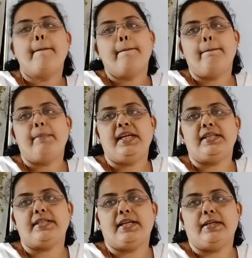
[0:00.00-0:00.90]

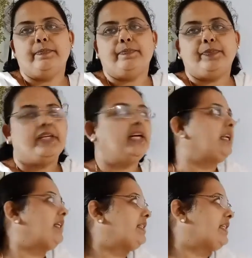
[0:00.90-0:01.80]
meter. Here
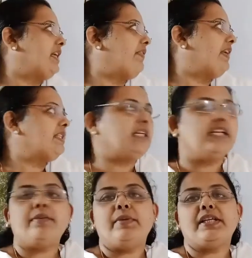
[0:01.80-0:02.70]
it is given in
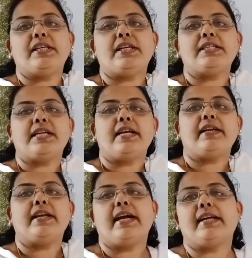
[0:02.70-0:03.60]
centimeters and the
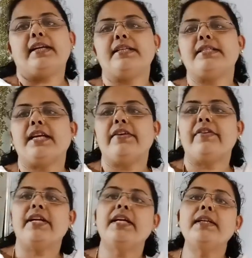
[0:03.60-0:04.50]
diagonal is
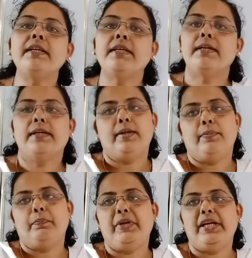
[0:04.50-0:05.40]
given in
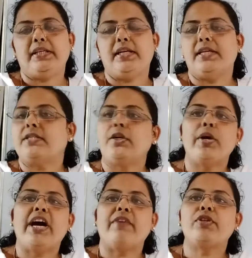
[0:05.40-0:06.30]
meter. So you
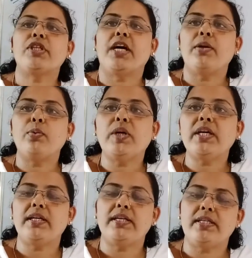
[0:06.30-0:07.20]
have to
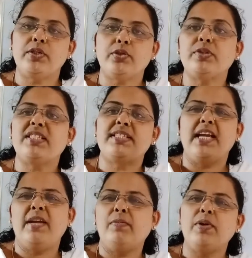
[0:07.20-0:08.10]
convert it into
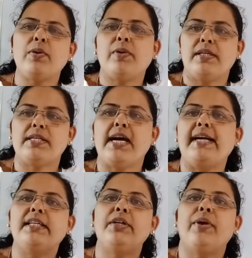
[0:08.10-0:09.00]
same units.
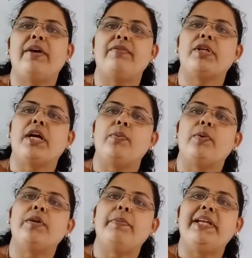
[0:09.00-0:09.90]
Either you have to
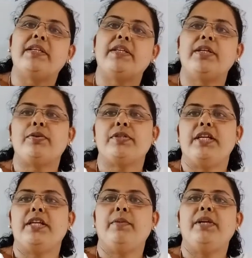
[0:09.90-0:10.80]
convert meter into
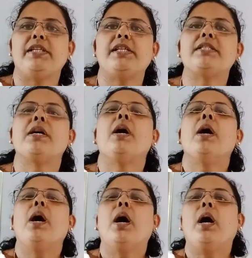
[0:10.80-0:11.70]
centimeters
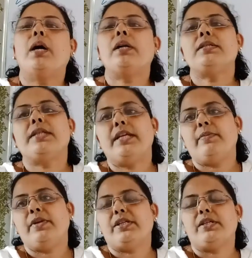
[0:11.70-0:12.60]
or
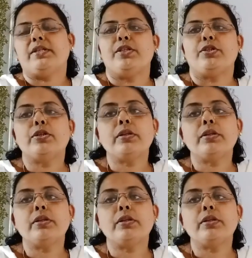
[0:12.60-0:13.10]
centimeters into